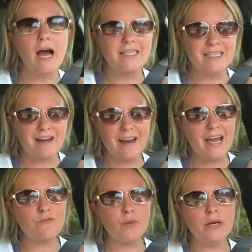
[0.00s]
I did not
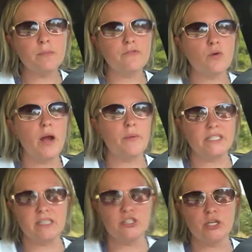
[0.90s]
have one before I
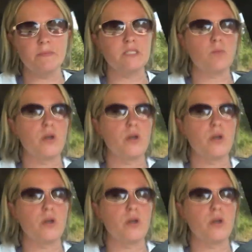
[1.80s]
went to the gym this